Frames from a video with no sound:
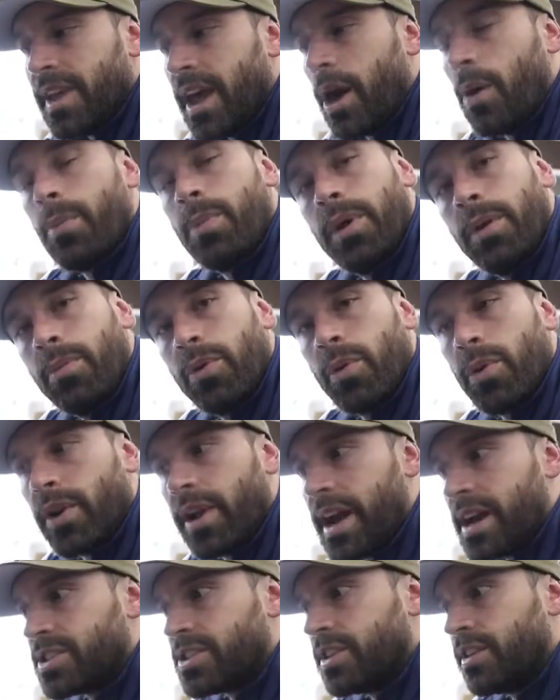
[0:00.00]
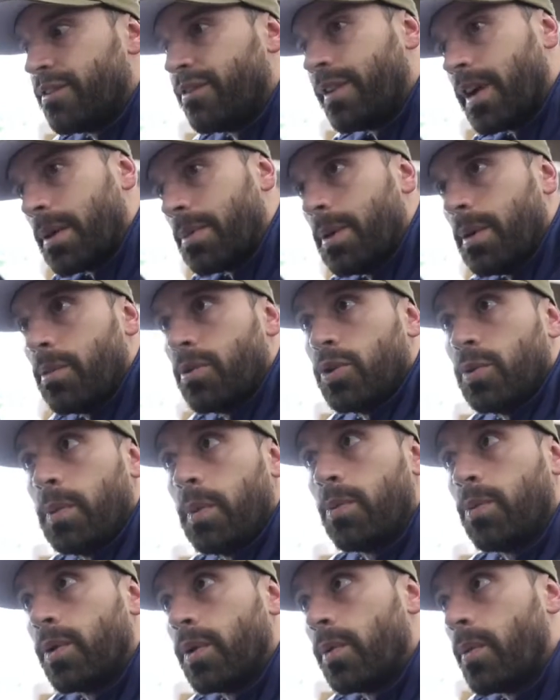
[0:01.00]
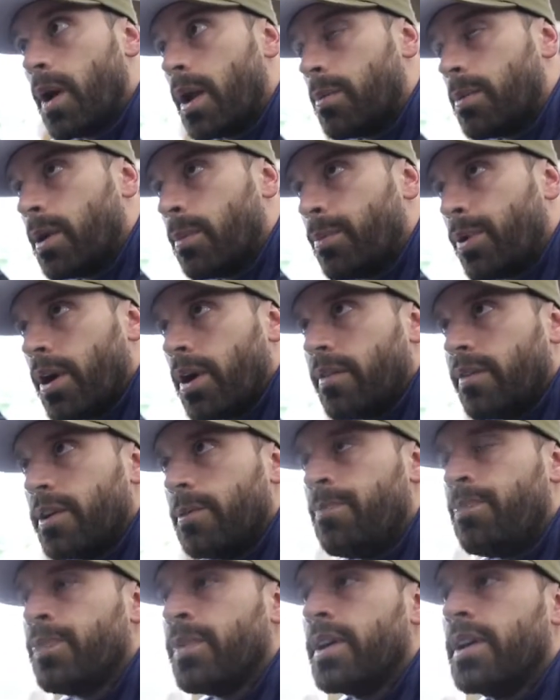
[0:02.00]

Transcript: help people? Will it actually affect people? Do people really want to be a part of it?